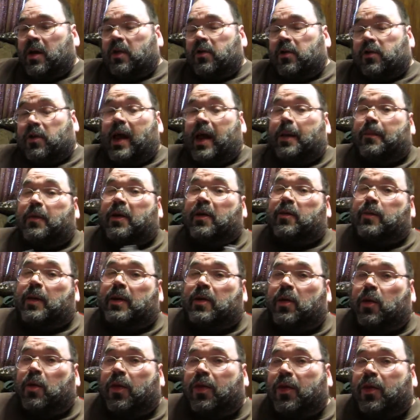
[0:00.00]
So that brings me
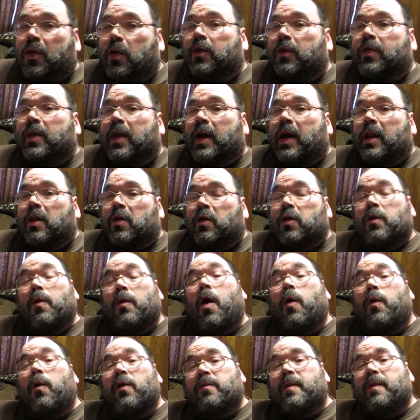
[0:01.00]
to a third thing I learned.
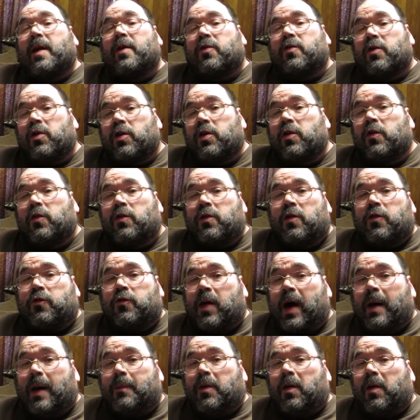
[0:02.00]
Always make sure you're using a
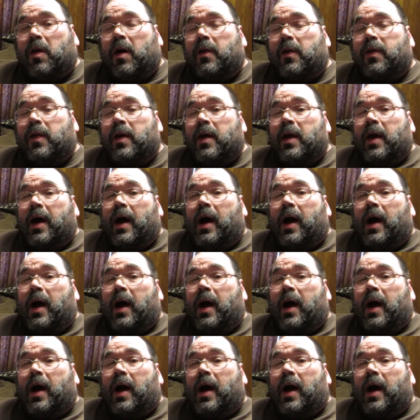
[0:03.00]
drop cloth,